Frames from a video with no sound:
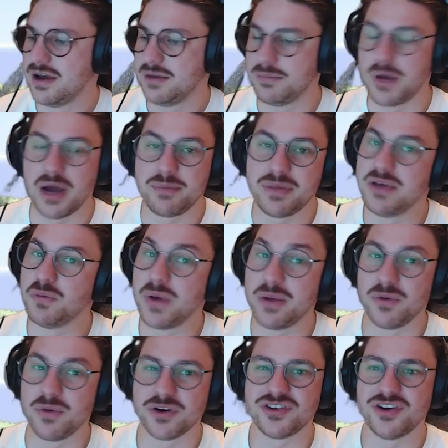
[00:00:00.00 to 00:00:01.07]
Might be we
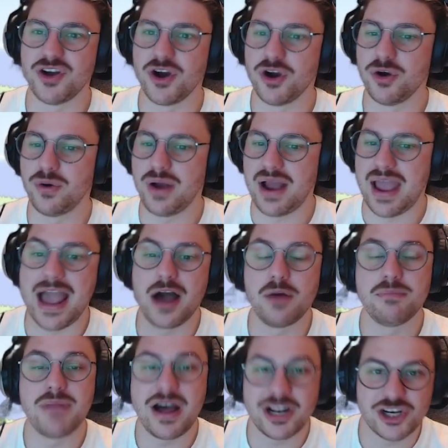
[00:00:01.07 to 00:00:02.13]
want to know
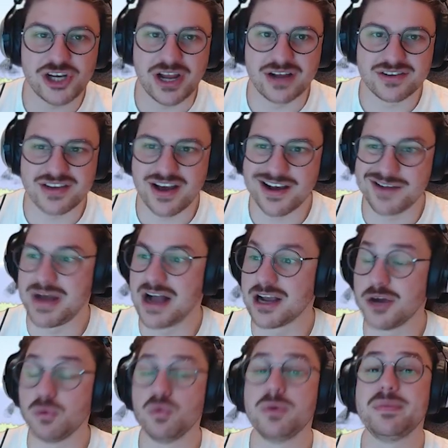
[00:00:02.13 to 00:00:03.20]
how much our target
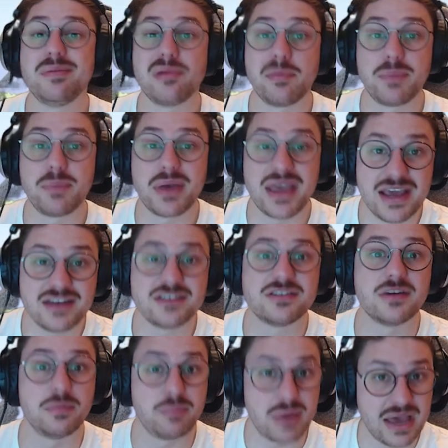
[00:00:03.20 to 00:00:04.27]
market would be prepared
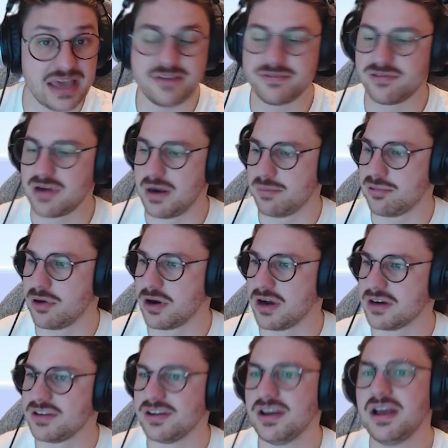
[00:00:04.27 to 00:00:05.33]
to pay for our
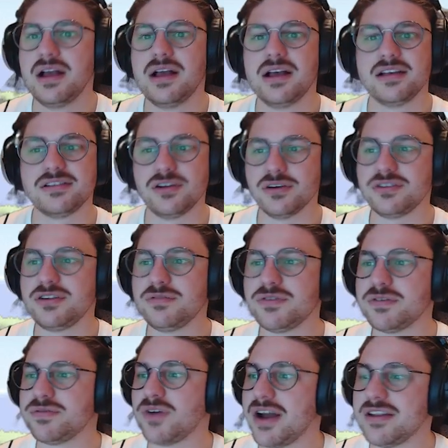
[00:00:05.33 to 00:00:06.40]
product. As long as you've
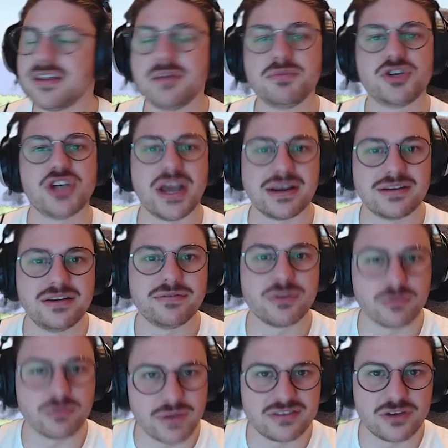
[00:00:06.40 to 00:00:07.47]
defined the objective,
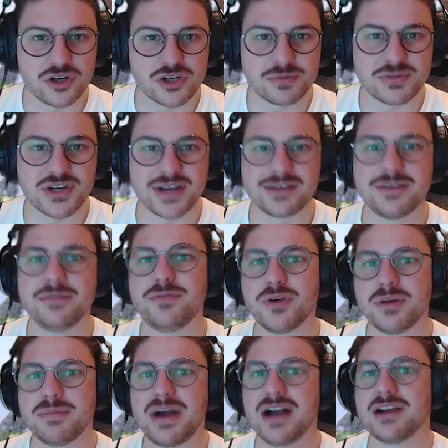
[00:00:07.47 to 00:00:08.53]
the research objective
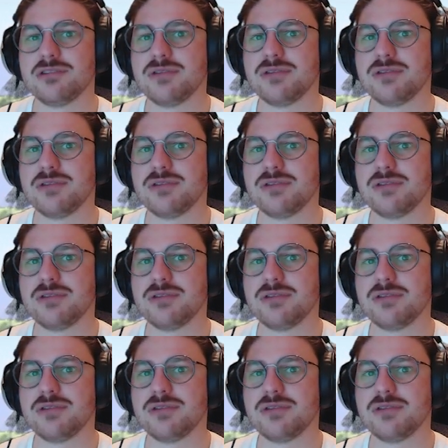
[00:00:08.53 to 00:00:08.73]
for your market